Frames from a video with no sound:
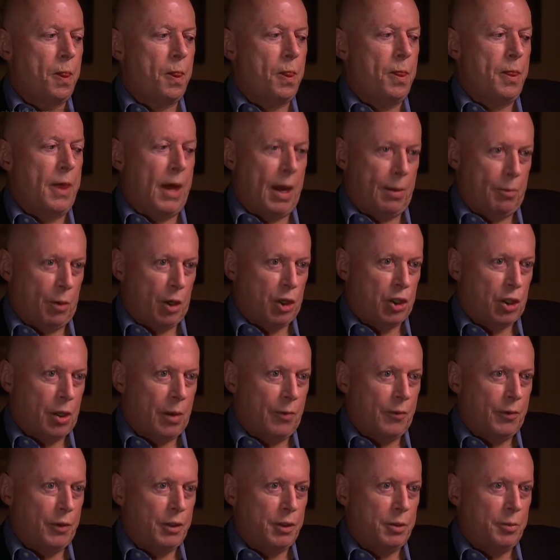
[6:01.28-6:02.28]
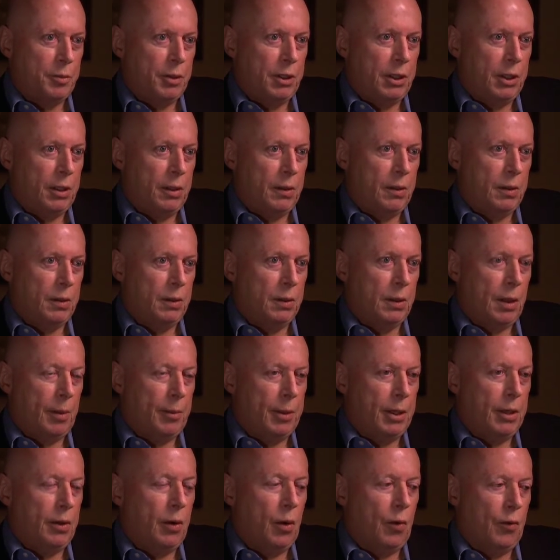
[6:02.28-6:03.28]
that much comfort to me. I
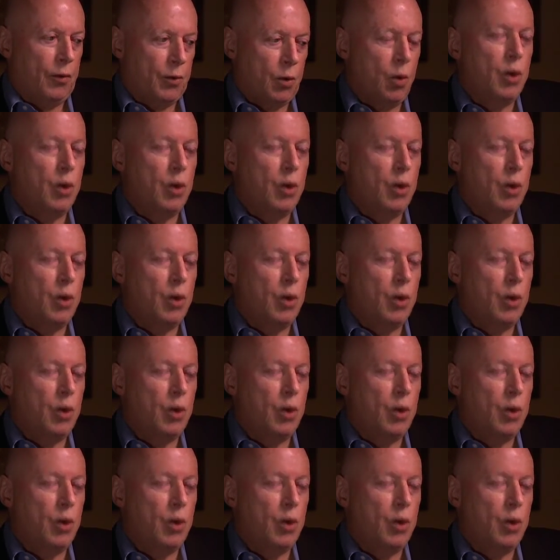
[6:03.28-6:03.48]
mean, of